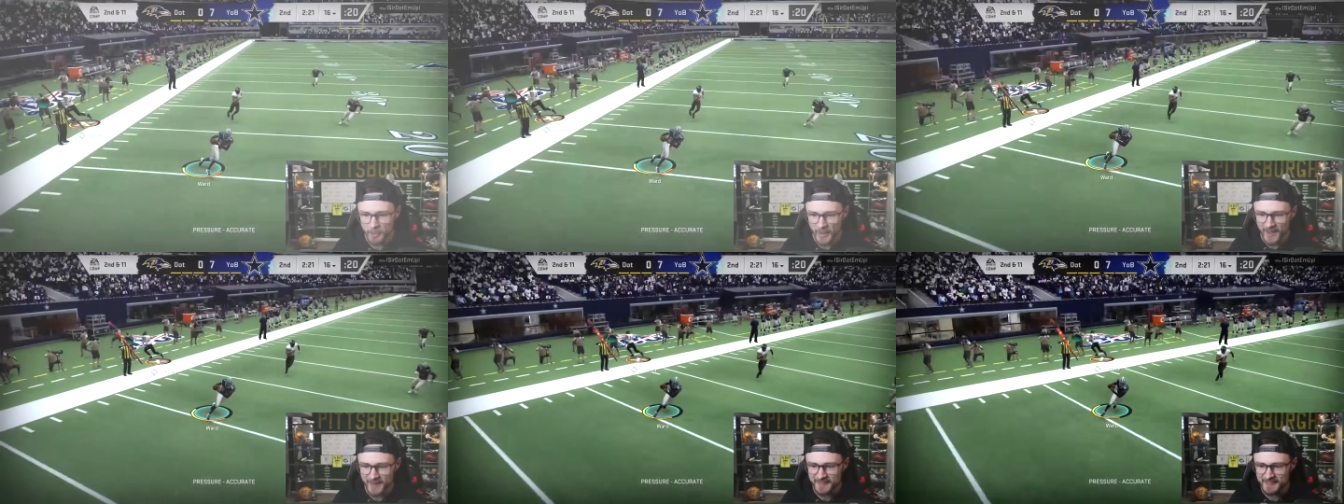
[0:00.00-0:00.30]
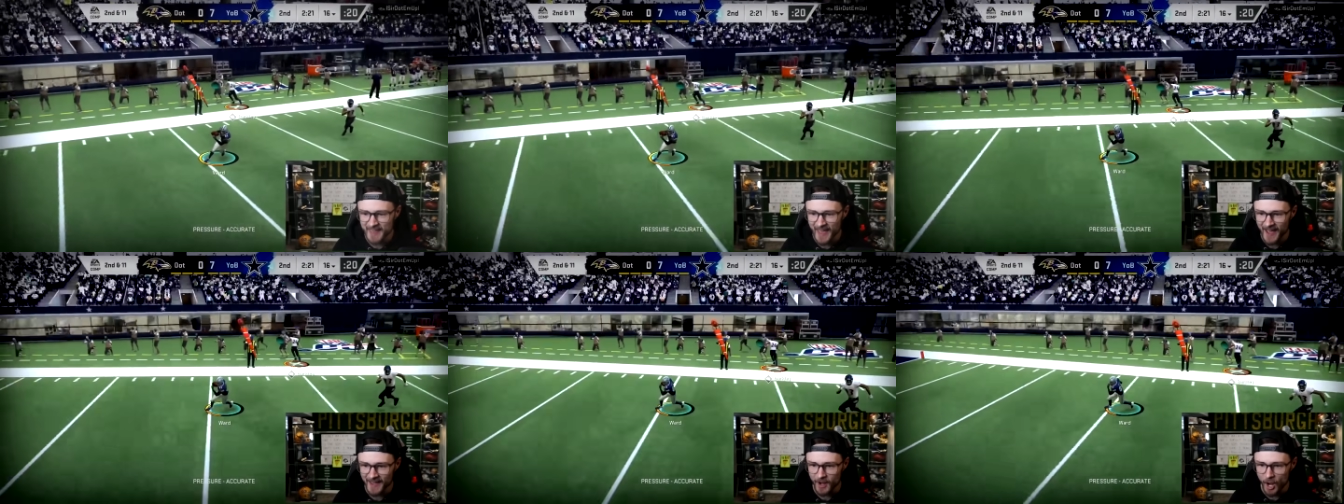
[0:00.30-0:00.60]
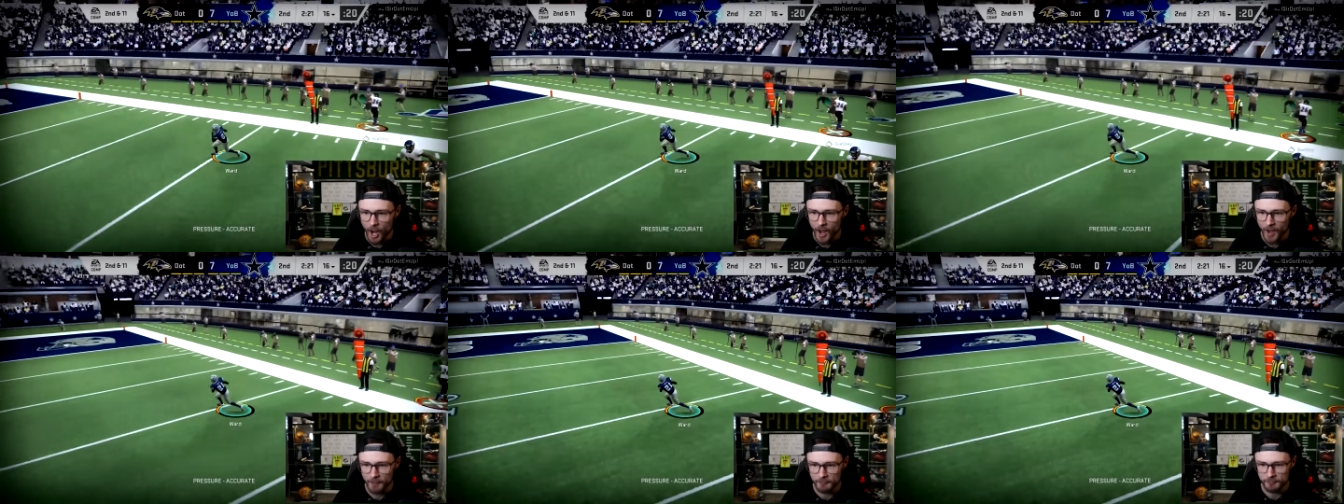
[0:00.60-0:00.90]
Pick that
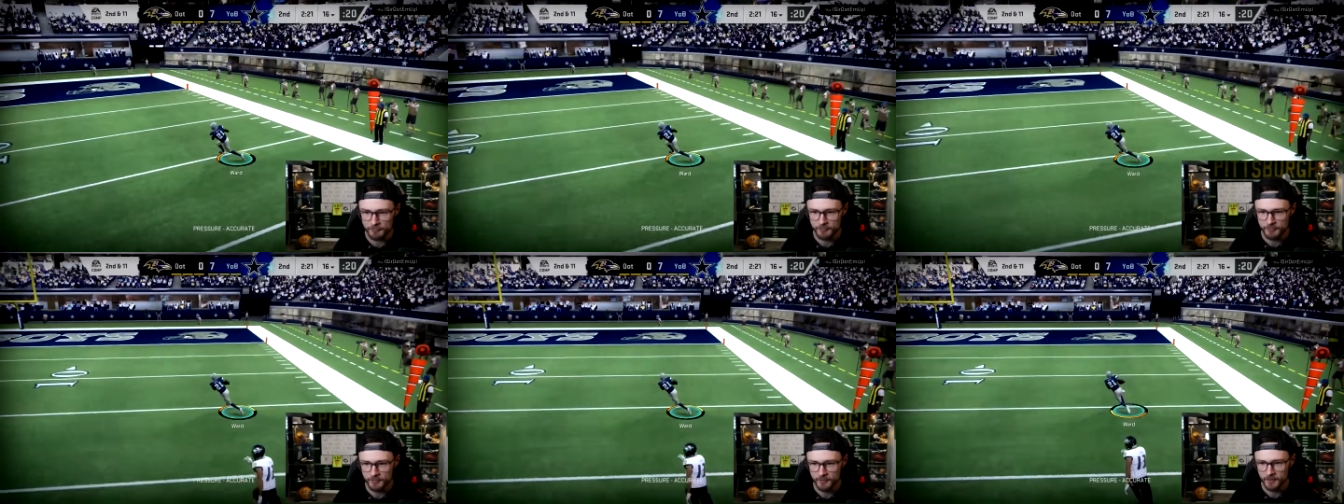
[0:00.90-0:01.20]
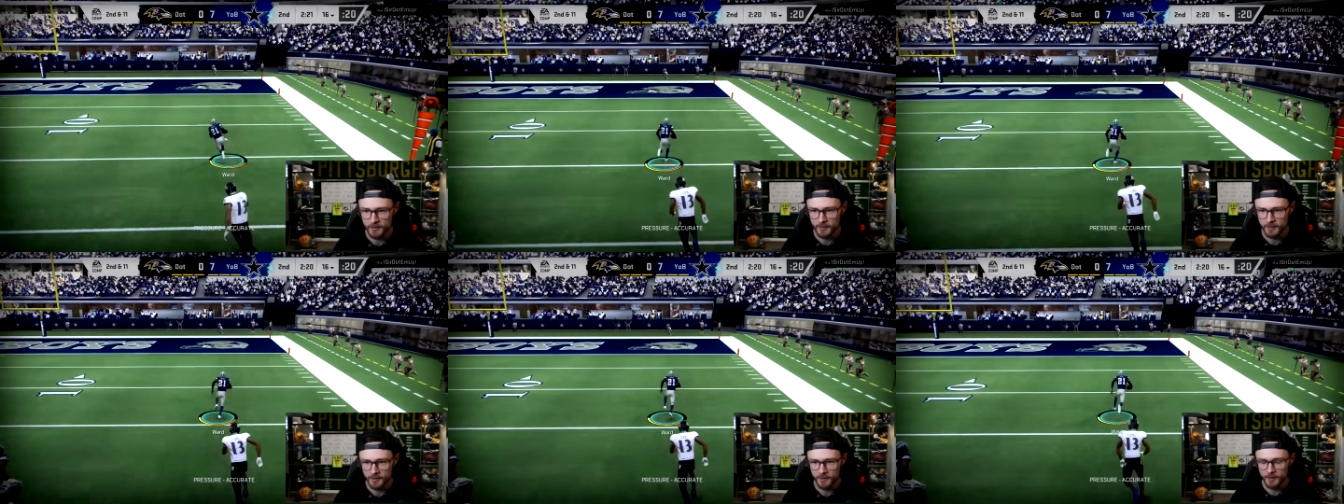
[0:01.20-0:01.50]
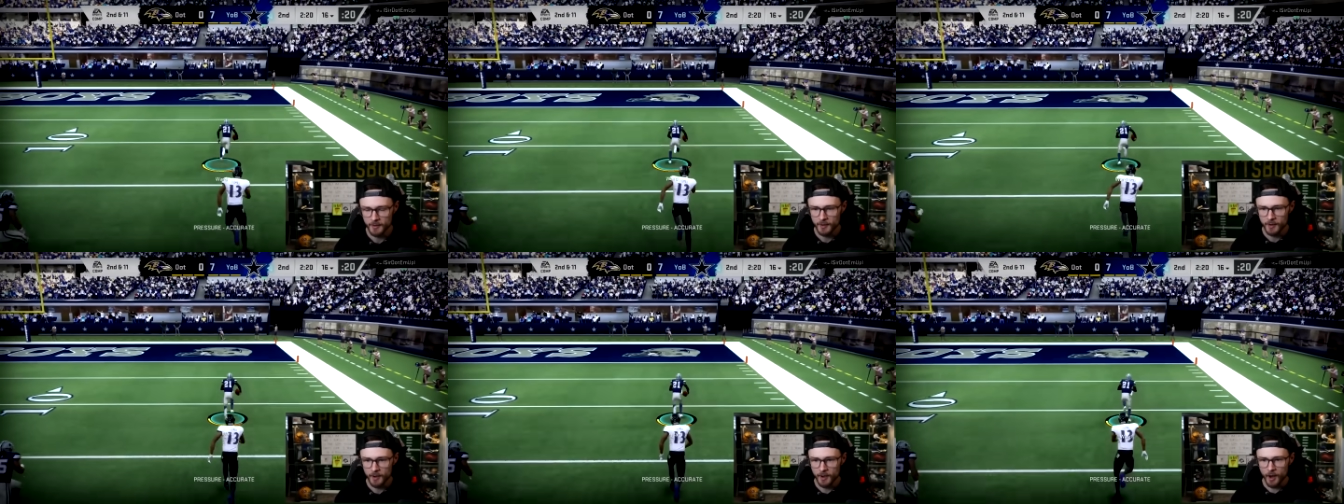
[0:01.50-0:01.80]
off.
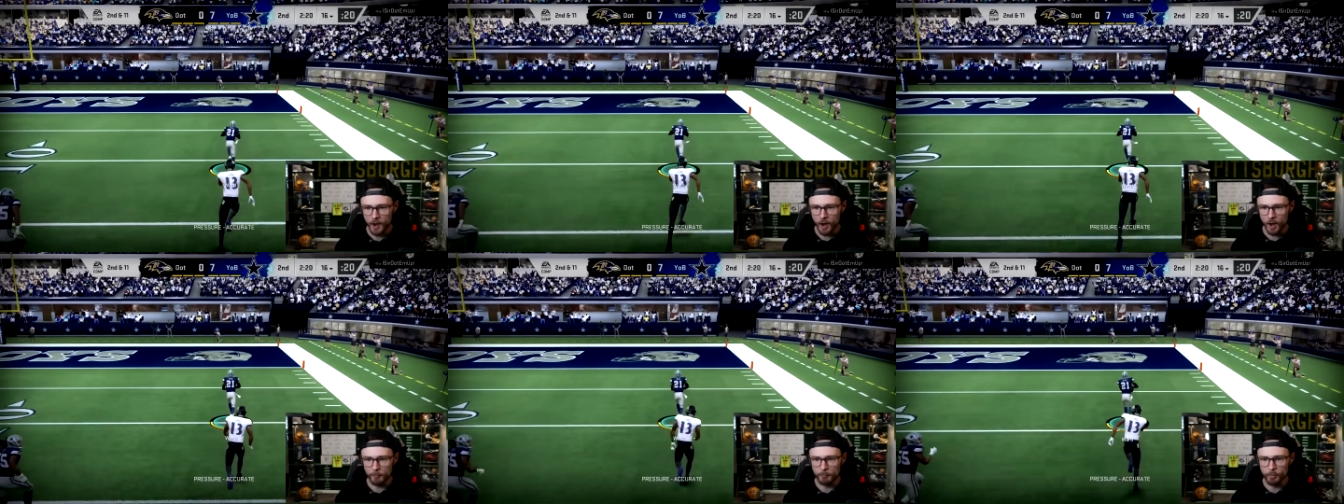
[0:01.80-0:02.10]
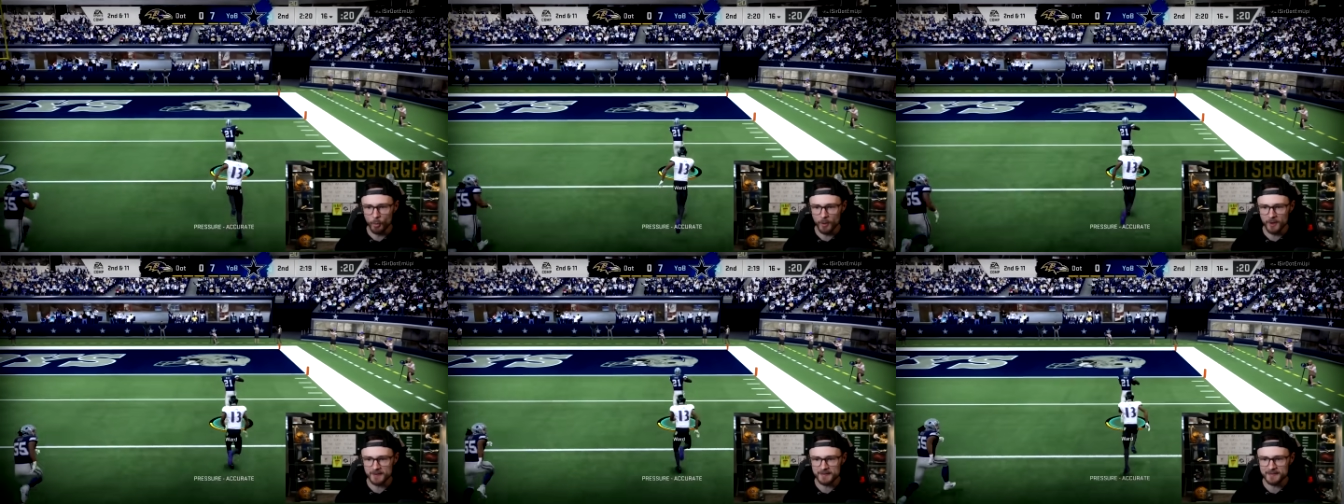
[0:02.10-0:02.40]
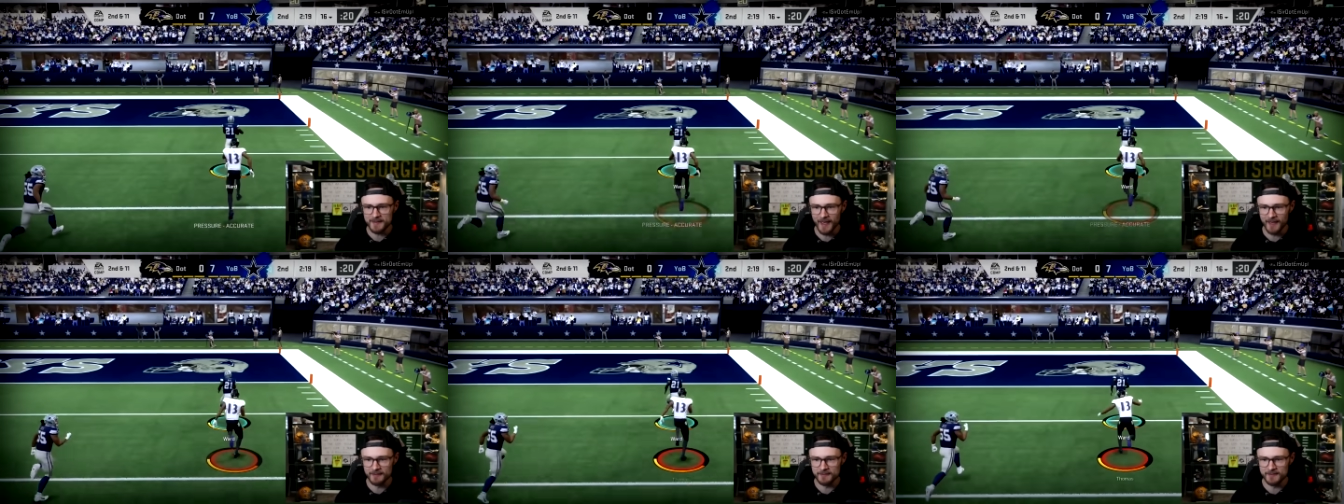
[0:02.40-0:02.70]
Our boy,
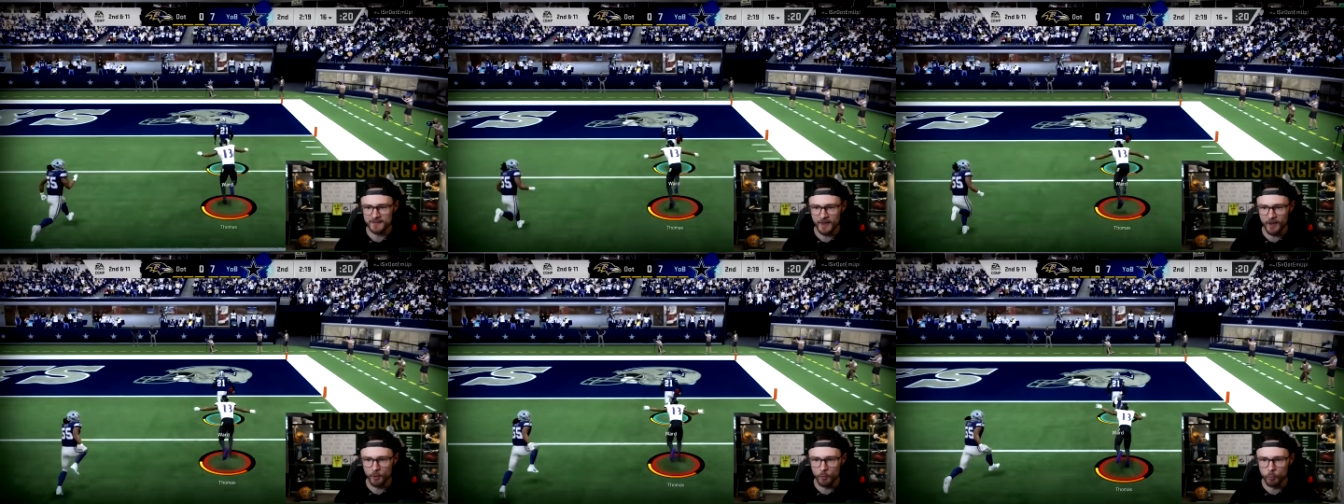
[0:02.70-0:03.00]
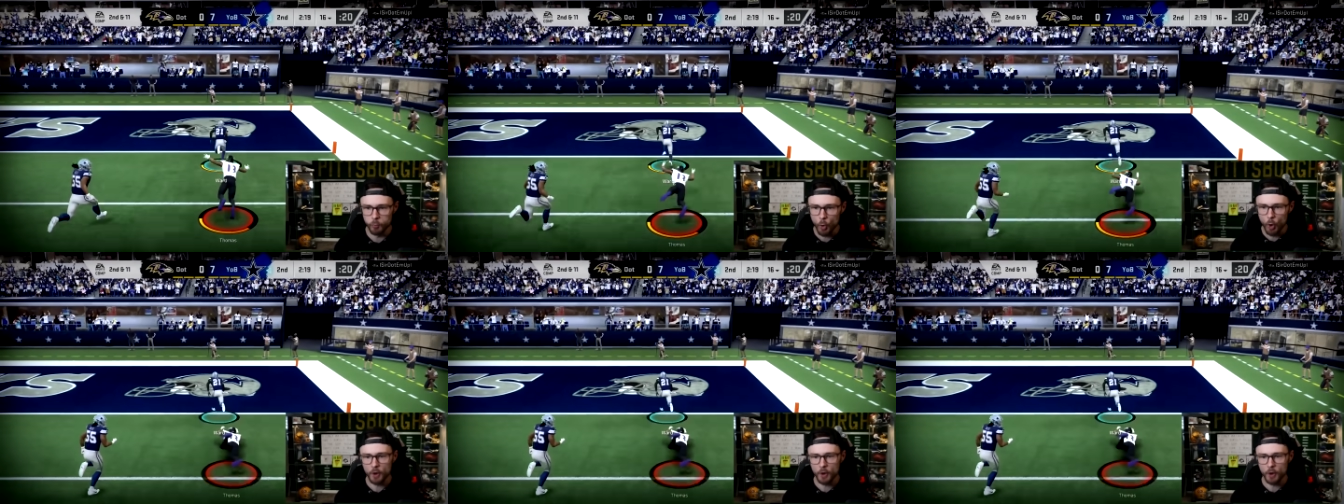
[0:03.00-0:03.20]
Denzel